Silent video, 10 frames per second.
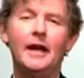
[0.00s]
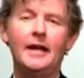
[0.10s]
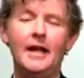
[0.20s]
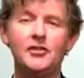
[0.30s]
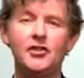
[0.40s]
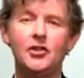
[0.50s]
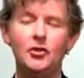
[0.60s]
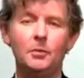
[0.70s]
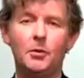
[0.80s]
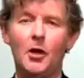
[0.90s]
announced a
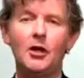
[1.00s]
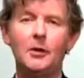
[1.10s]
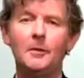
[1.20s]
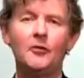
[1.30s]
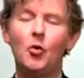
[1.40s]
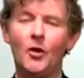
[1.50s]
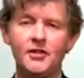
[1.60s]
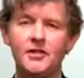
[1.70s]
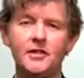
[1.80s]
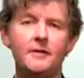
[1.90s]
new program of
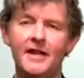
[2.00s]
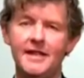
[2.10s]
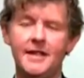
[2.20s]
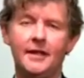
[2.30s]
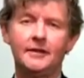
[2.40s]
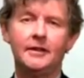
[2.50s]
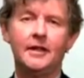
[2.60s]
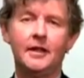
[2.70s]
quantitative easing,